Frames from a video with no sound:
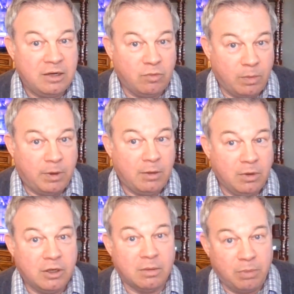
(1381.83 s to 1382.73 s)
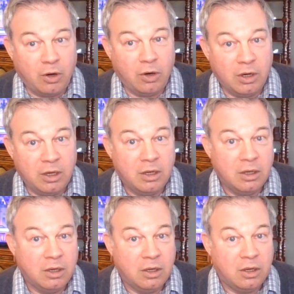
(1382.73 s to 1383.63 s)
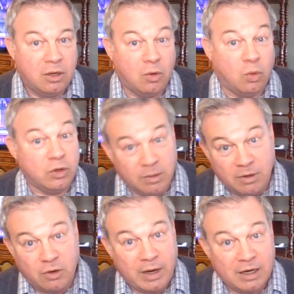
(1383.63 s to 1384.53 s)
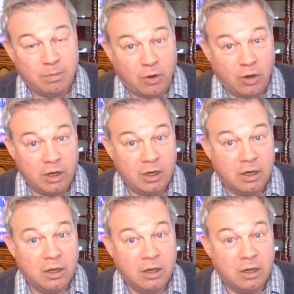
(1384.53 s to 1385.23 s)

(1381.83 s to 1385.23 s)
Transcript: Republican Party or Democratic Party